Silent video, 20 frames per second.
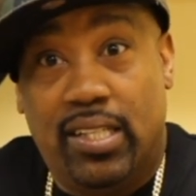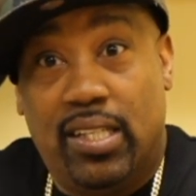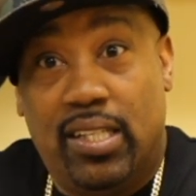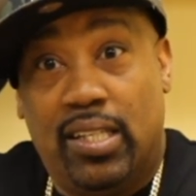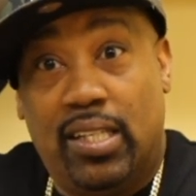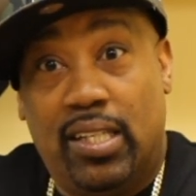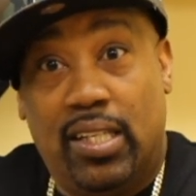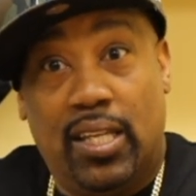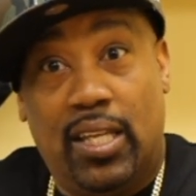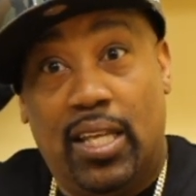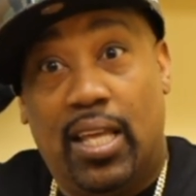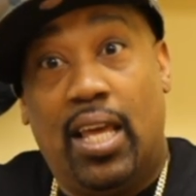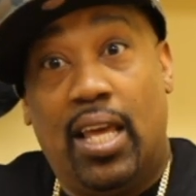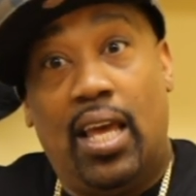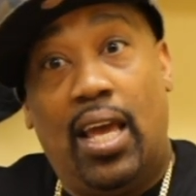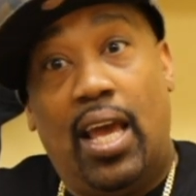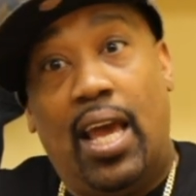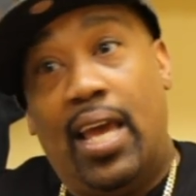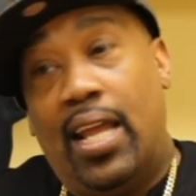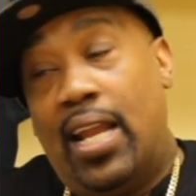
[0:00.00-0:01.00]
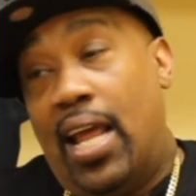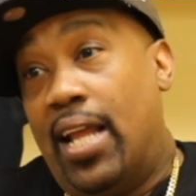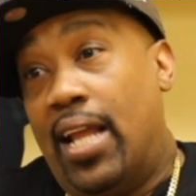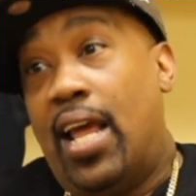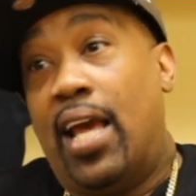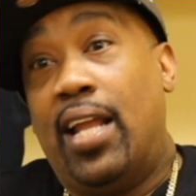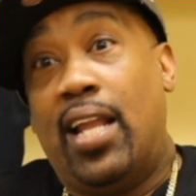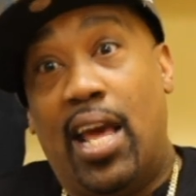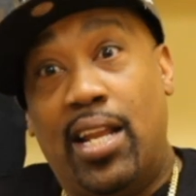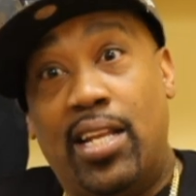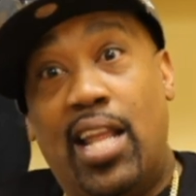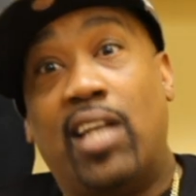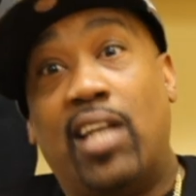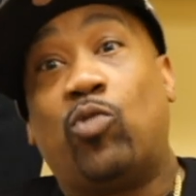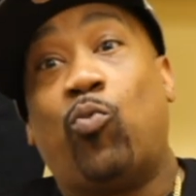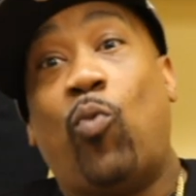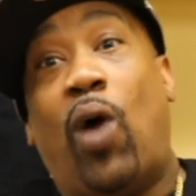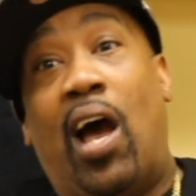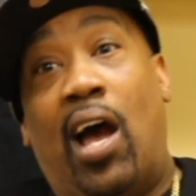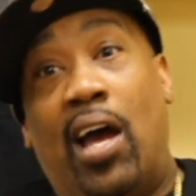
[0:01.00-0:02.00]
but I'm just saying, and that's
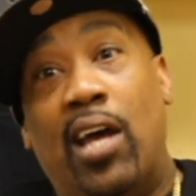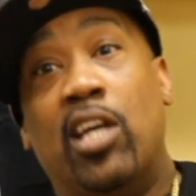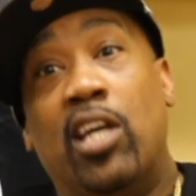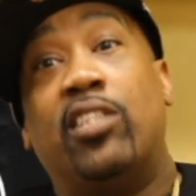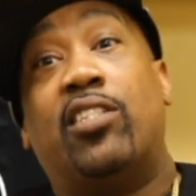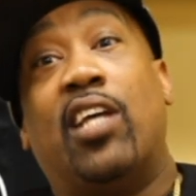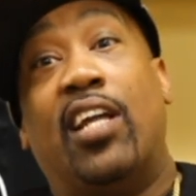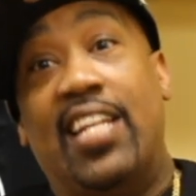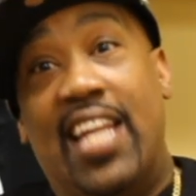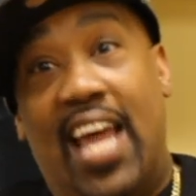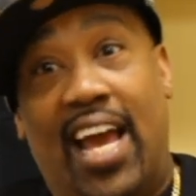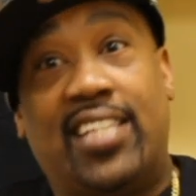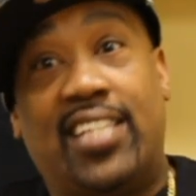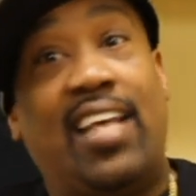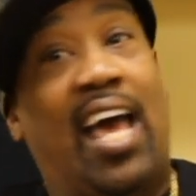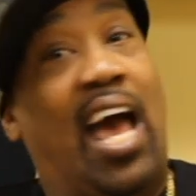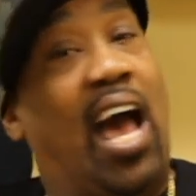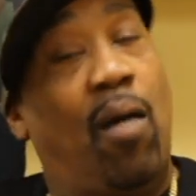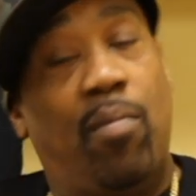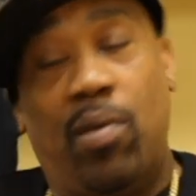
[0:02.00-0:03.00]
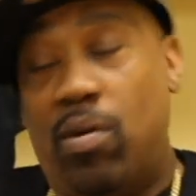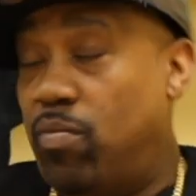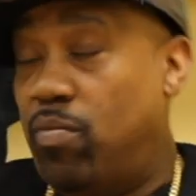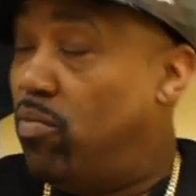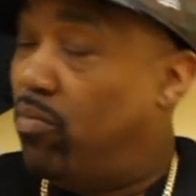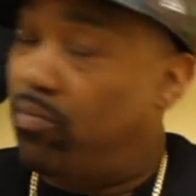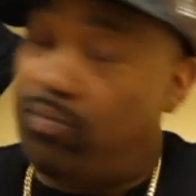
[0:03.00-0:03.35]
why the next album,